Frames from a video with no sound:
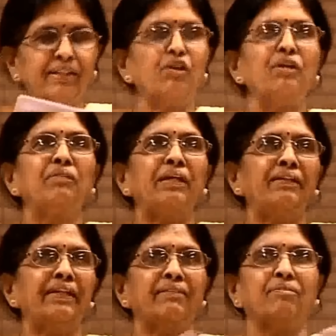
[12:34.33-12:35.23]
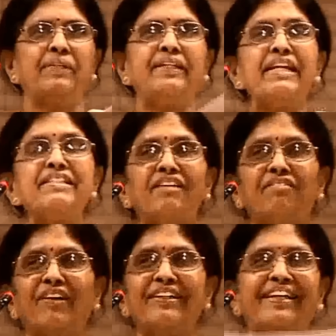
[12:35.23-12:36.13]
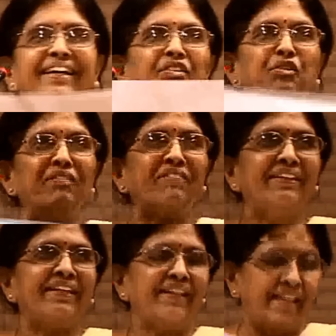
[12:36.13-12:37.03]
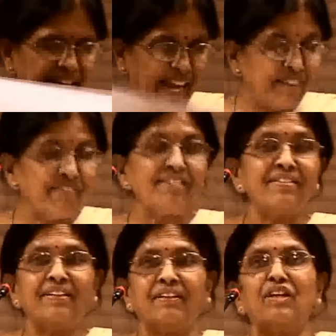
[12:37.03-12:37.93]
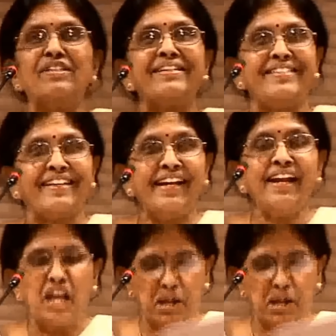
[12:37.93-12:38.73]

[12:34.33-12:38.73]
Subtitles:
going in the details of what they are doing with the language, nonsensical,